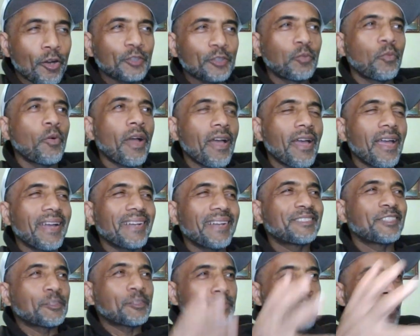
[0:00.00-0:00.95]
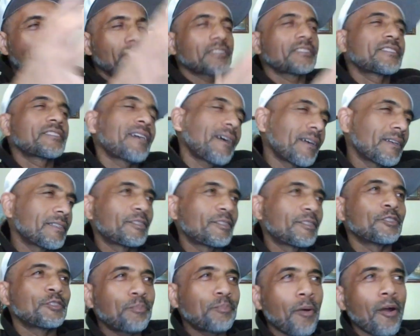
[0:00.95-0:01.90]
our swag to
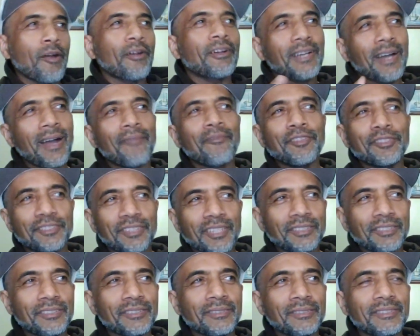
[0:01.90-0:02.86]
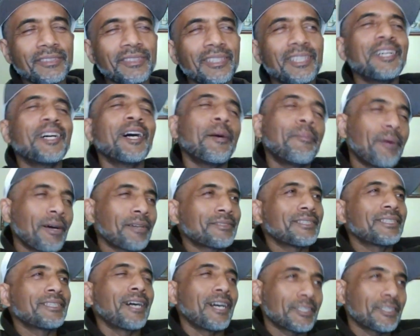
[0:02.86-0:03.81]
spark conversations
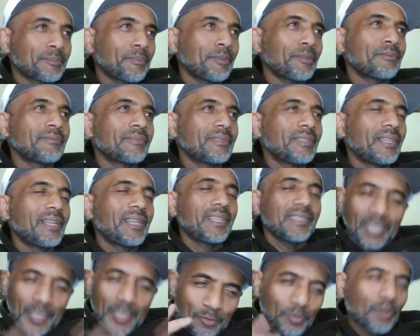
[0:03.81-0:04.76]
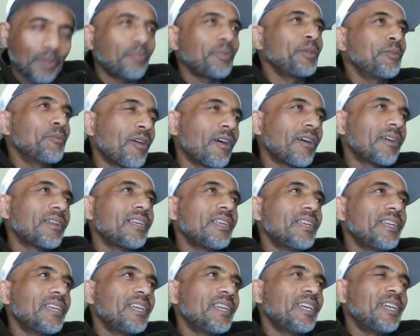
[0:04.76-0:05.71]
about the gospel. That's what we want.
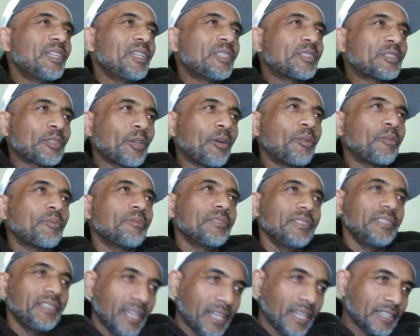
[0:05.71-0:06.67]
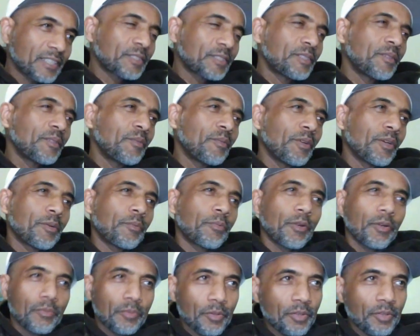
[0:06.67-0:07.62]
So yes, we're
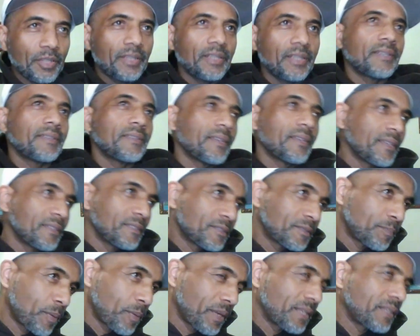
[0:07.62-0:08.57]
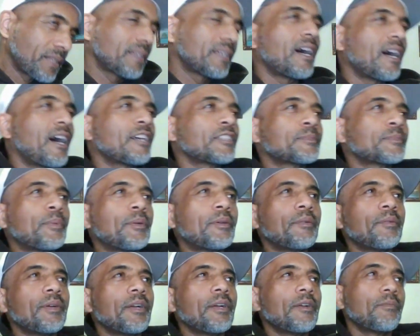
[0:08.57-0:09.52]
rooted in spreading the
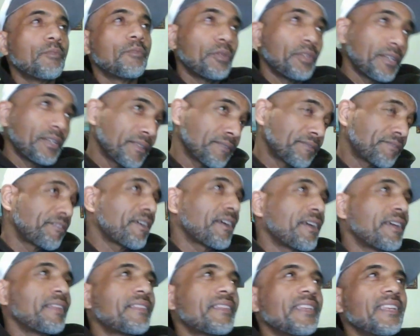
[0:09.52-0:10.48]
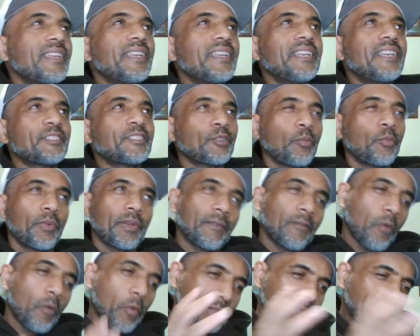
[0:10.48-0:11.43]
gospel, rooted in faith. So
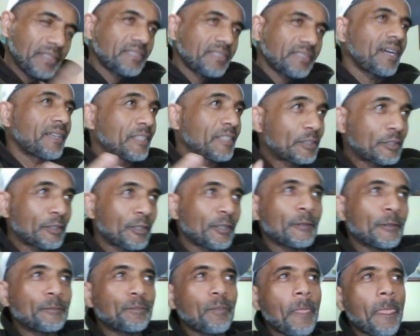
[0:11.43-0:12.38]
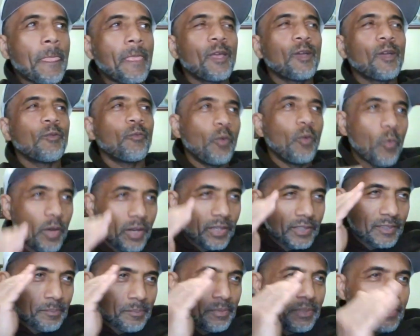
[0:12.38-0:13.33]
whenever we design a shirt, we want
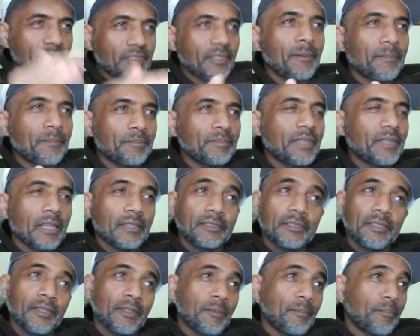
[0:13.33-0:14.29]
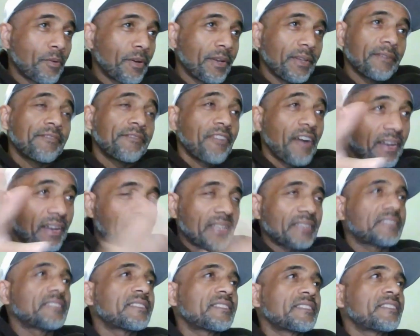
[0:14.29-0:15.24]
it to be something that's going to bring
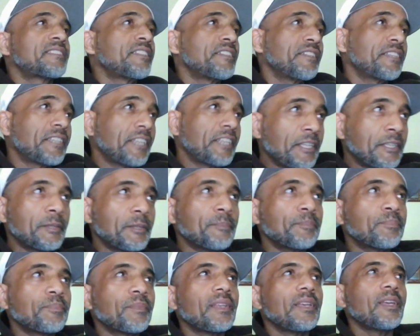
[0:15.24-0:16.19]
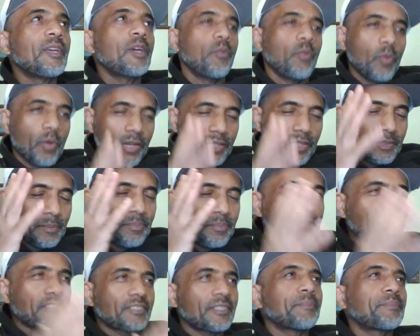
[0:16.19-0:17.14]
finances into the kingdom. We want it to
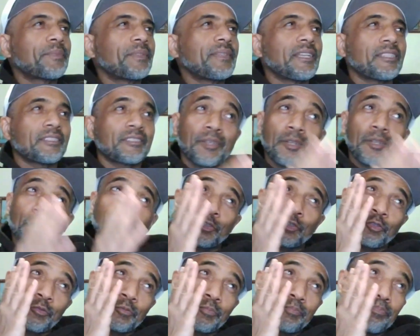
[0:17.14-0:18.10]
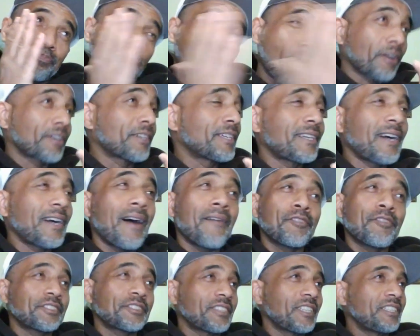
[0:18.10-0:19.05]
be something that's going to spark a
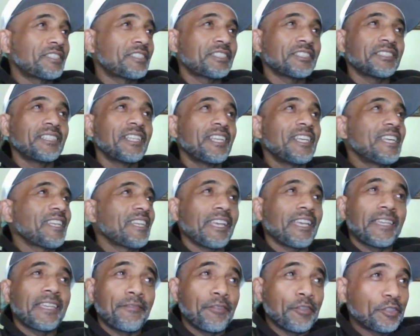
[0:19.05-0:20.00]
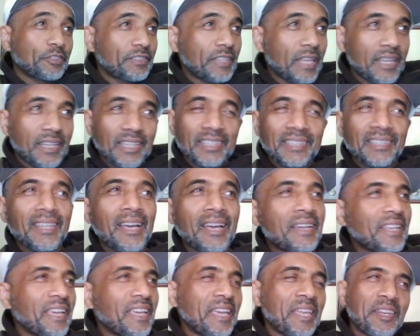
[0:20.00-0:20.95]
conversation. Like if you're standing in
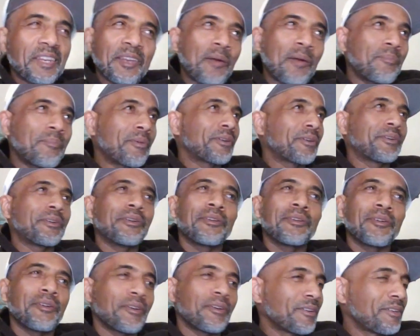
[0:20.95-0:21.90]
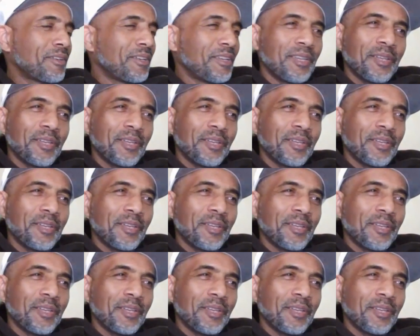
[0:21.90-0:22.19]
line at In-N-Out Burger or